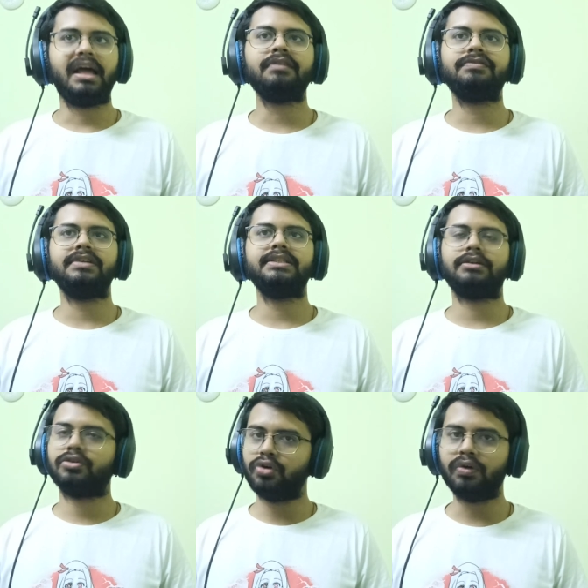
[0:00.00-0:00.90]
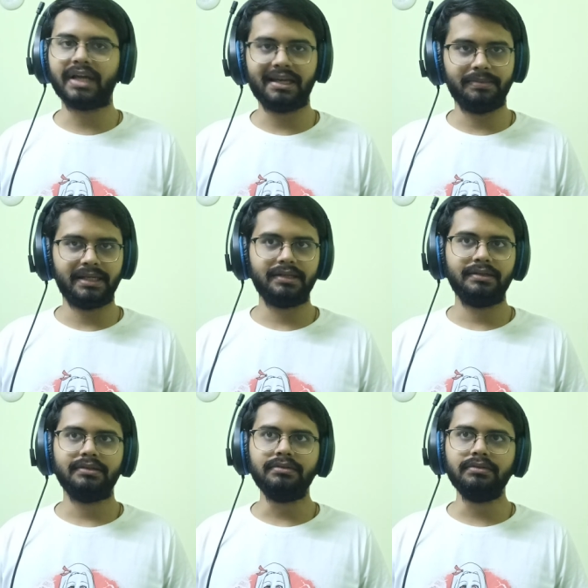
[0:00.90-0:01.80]
Thankfully, the crow came
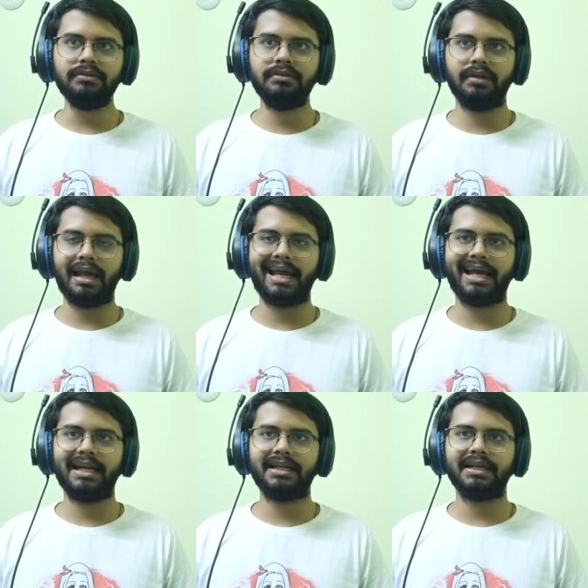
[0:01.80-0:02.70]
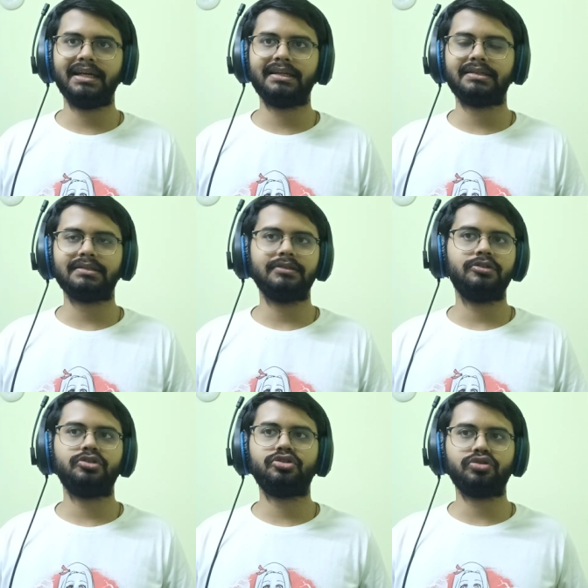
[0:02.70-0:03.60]
in and it
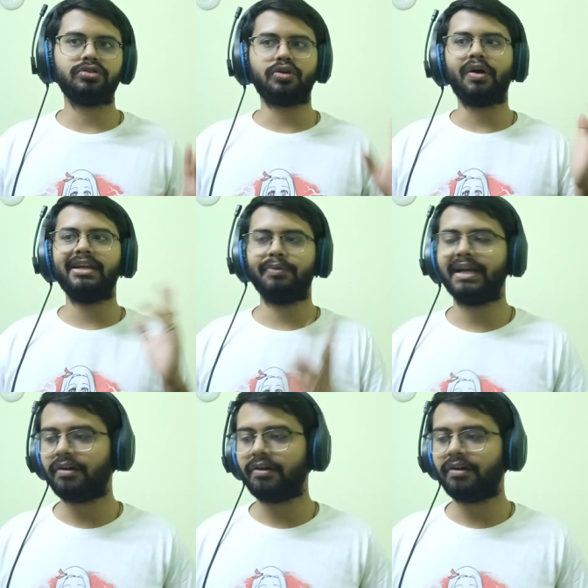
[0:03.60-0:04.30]
took the coin away.